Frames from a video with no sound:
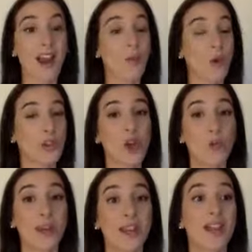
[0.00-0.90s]
I'm only
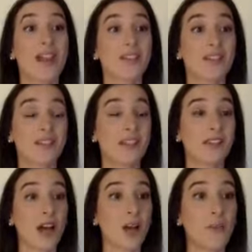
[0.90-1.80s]
opening the seats
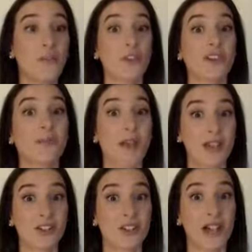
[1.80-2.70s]
up for this
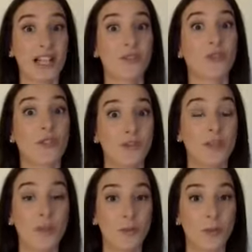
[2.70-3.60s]
masterclass for 50
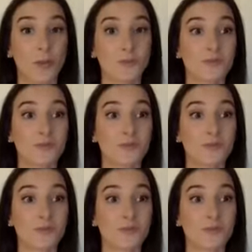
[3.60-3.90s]
people.